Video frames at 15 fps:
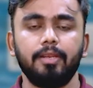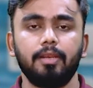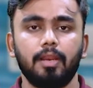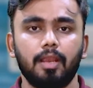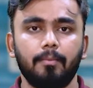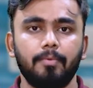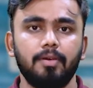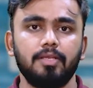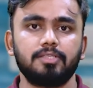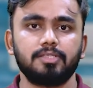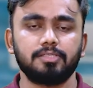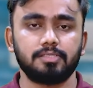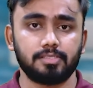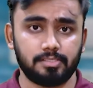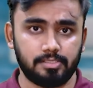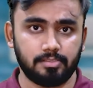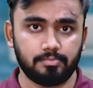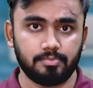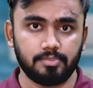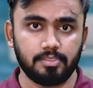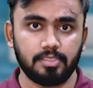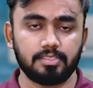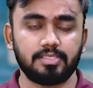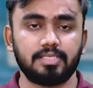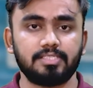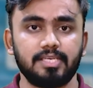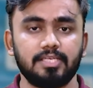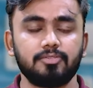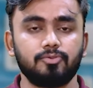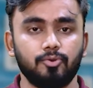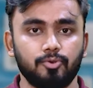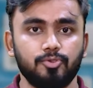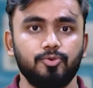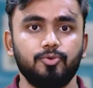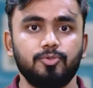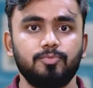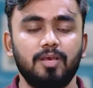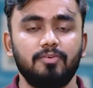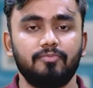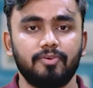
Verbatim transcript: in recommendation systems, such as those used by